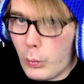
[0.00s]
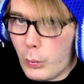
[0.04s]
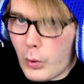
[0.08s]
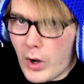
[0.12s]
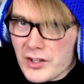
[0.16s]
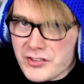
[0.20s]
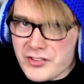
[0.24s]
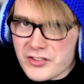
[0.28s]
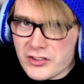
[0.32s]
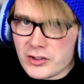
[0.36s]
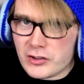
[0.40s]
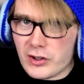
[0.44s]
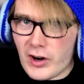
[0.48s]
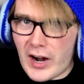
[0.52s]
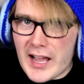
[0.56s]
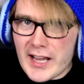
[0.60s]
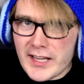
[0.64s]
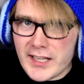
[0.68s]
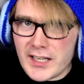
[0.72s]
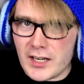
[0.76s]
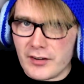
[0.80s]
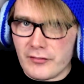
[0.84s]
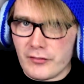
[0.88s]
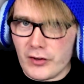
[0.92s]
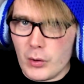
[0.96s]
What's the
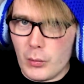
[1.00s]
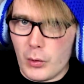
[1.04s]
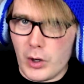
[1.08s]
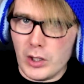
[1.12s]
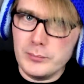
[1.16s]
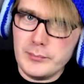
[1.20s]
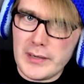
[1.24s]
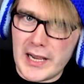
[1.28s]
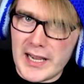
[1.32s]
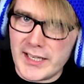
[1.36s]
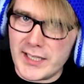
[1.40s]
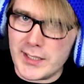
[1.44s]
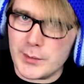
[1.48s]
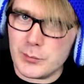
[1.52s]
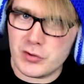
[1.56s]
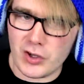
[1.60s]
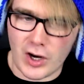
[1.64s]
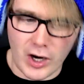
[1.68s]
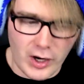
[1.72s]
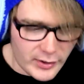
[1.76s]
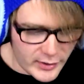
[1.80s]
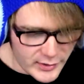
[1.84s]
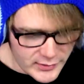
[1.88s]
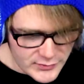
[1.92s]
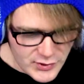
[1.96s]
crack, everyone? My name's
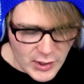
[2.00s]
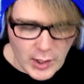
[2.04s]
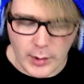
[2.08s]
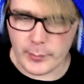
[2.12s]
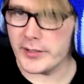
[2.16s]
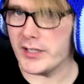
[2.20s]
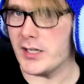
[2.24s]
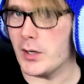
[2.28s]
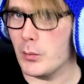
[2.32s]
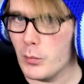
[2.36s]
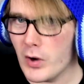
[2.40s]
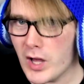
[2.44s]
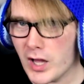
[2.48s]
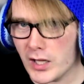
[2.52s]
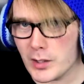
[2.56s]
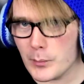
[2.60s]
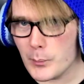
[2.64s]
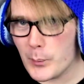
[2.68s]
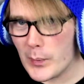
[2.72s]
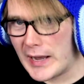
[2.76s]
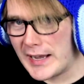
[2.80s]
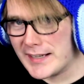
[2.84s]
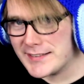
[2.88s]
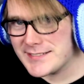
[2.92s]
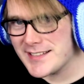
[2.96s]
HarryAtomic and
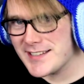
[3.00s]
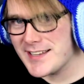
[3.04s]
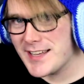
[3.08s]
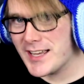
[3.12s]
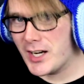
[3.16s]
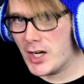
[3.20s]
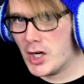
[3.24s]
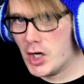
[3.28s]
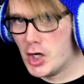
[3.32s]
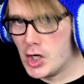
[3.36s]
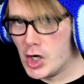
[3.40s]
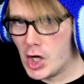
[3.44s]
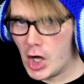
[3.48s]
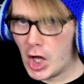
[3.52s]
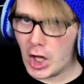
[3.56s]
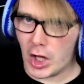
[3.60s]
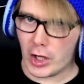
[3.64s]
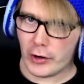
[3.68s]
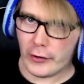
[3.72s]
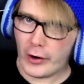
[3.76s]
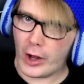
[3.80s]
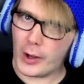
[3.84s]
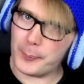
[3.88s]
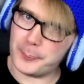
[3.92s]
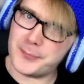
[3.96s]
welcome back to yet
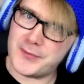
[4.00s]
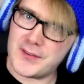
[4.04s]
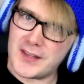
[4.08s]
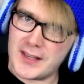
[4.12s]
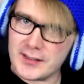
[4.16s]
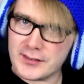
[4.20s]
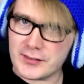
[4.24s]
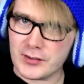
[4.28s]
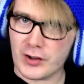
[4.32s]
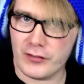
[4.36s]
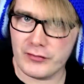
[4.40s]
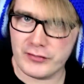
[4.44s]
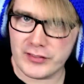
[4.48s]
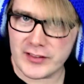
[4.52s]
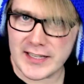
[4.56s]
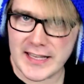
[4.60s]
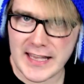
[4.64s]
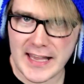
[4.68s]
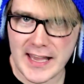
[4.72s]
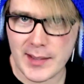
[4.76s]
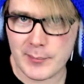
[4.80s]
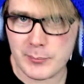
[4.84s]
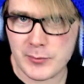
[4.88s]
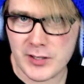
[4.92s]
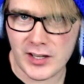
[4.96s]
another update of the
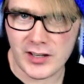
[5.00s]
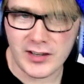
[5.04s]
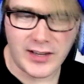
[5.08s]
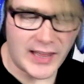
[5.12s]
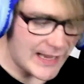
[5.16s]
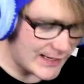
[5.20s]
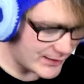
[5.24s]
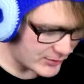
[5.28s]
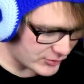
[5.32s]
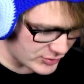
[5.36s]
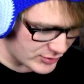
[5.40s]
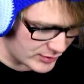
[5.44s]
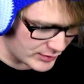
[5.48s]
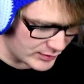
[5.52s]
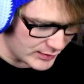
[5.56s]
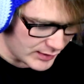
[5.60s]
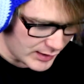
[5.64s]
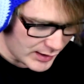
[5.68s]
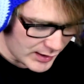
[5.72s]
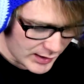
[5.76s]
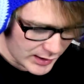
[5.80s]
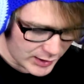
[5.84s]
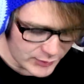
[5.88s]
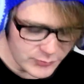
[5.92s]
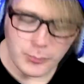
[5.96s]
game collection.
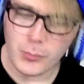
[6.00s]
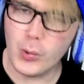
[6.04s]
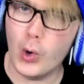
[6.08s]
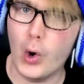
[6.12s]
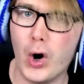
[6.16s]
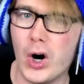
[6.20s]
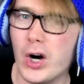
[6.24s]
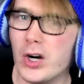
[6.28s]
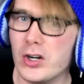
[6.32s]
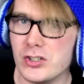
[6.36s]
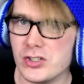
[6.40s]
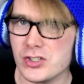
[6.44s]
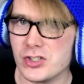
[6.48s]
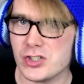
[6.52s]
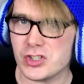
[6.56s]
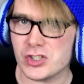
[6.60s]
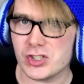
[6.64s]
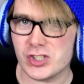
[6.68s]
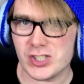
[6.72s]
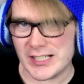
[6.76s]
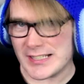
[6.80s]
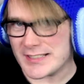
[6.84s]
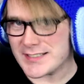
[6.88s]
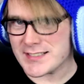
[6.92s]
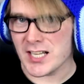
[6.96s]
And more
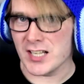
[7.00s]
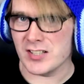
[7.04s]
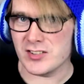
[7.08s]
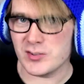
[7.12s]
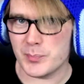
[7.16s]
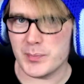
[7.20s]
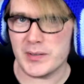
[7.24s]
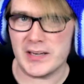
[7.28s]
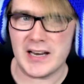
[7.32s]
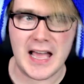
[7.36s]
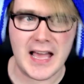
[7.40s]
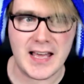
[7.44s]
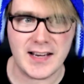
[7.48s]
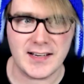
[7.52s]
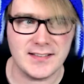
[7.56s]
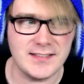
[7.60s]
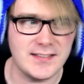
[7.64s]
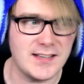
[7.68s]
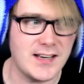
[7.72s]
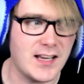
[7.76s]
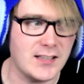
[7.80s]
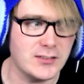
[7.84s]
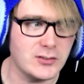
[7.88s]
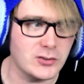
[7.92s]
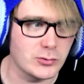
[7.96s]
shit has been added
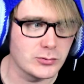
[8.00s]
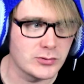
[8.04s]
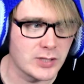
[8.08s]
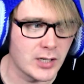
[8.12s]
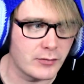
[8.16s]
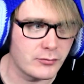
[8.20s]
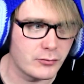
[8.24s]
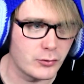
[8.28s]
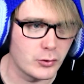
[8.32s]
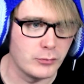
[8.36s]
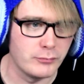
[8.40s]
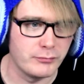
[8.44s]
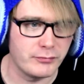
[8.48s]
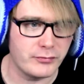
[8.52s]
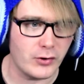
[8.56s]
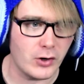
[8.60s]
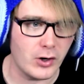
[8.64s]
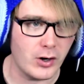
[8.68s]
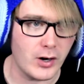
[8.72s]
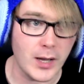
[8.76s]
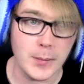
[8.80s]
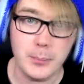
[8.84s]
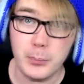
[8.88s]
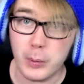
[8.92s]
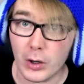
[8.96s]
that I don't have room
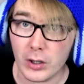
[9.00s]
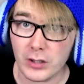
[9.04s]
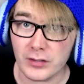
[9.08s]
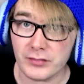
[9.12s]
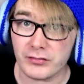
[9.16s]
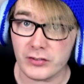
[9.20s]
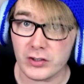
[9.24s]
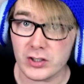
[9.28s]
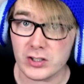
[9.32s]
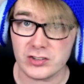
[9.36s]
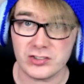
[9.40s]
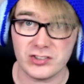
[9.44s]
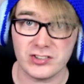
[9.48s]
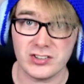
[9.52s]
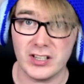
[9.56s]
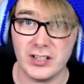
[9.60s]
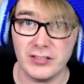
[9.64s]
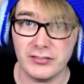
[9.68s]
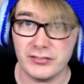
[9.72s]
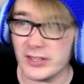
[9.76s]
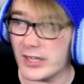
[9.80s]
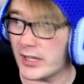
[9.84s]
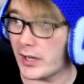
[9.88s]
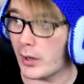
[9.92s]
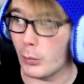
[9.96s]
for. I bought a fucking
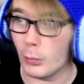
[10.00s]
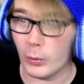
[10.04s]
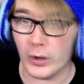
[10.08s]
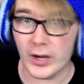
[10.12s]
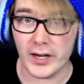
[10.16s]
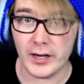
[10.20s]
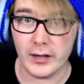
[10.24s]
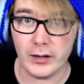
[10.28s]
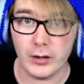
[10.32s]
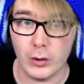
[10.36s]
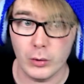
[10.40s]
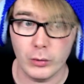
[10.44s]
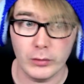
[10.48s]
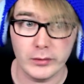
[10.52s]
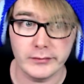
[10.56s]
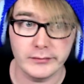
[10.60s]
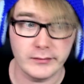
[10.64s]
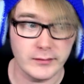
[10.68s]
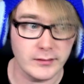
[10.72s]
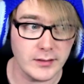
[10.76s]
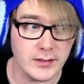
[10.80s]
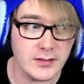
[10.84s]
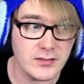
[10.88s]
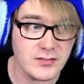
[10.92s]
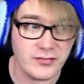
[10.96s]
shelf like a while ago
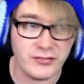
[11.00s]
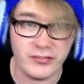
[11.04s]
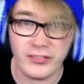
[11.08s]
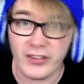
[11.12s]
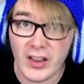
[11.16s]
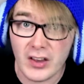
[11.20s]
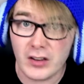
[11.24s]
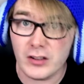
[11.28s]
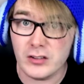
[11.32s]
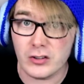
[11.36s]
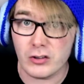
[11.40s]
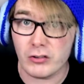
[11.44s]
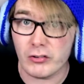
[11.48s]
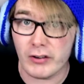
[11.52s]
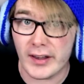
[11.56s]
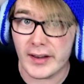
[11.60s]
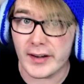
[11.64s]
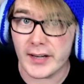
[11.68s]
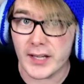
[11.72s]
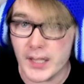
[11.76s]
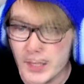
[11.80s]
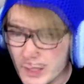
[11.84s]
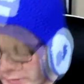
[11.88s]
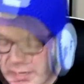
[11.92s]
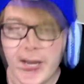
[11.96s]
and it's filled
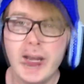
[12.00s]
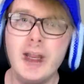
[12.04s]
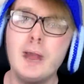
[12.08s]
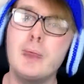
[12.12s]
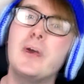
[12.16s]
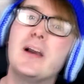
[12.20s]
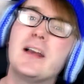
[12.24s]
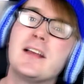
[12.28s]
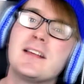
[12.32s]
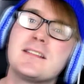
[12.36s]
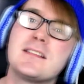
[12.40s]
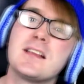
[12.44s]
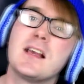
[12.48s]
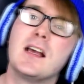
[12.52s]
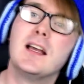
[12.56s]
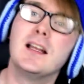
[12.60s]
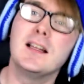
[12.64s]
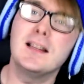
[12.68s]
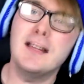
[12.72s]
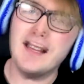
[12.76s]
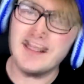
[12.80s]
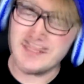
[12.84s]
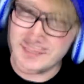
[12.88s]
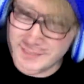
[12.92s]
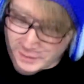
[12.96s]
already. But anyways,
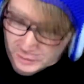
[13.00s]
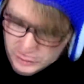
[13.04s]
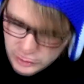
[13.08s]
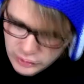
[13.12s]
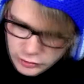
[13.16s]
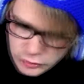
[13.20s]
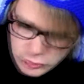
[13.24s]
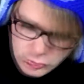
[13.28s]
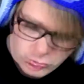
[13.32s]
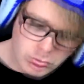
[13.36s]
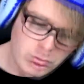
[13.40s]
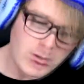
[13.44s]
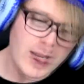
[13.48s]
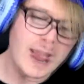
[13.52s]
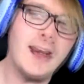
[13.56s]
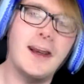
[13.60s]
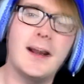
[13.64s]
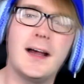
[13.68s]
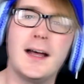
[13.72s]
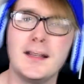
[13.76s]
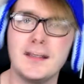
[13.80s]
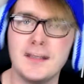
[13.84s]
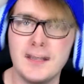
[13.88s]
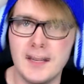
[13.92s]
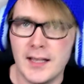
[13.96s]
let's get straight
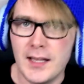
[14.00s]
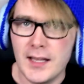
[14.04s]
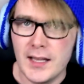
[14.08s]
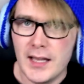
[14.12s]
on.